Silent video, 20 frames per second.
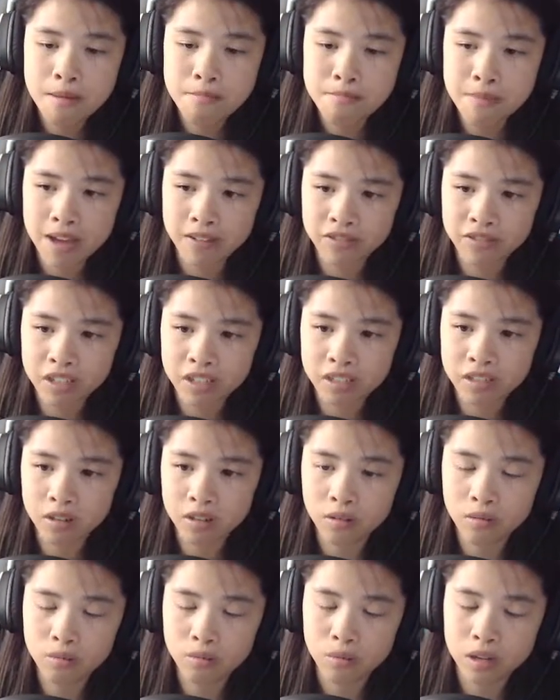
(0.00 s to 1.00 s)
Matt
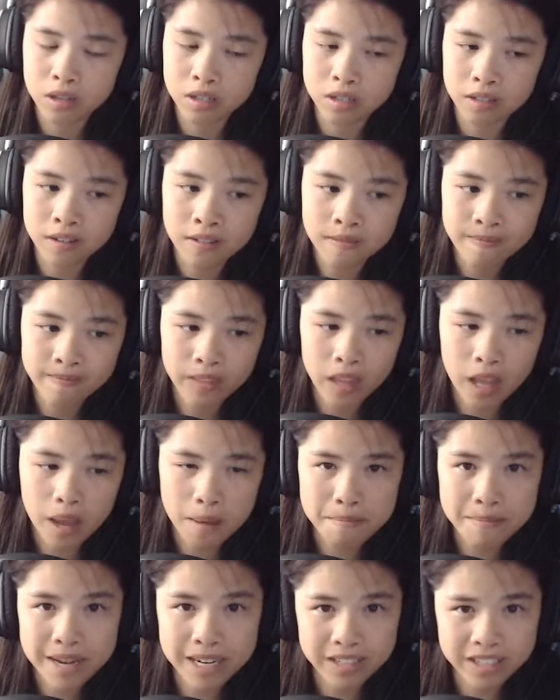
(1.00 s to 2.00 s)
Franco won
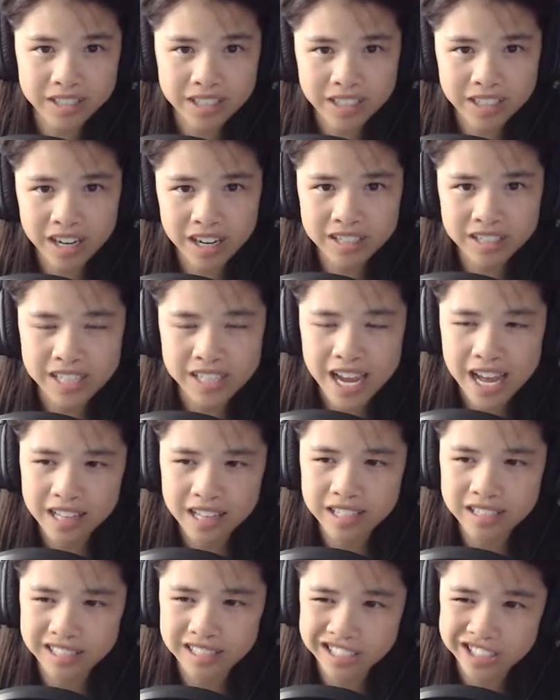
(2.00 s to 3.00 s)
America's Got
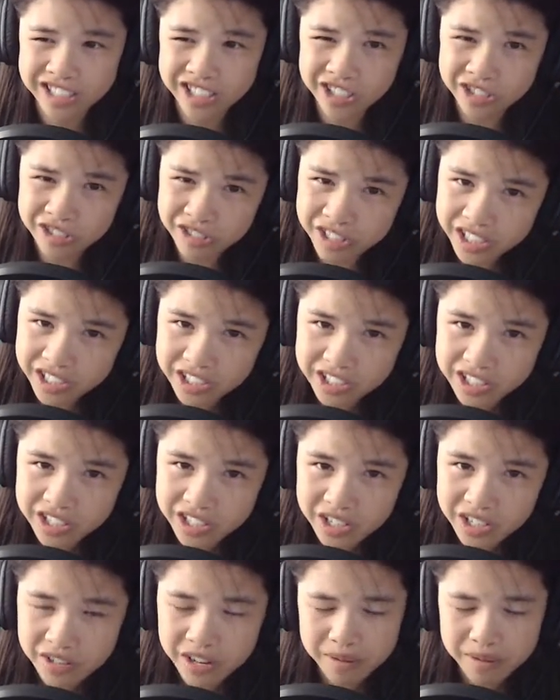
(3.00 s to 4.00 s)
Talent like 2 years ago.